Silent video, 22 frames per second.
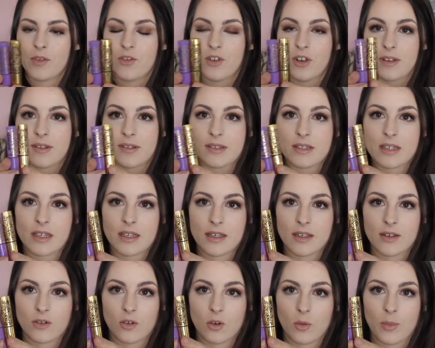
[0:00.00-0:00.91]
just
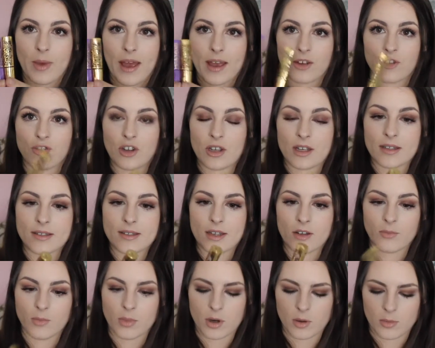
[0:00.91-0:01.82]
in gold packaging
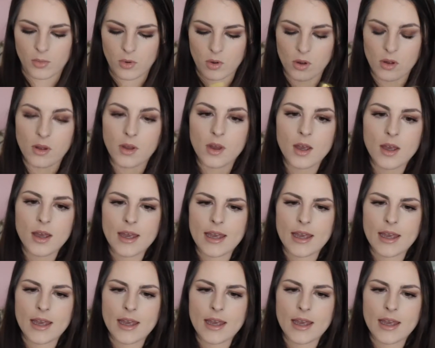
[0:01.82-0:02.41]
instead of purple.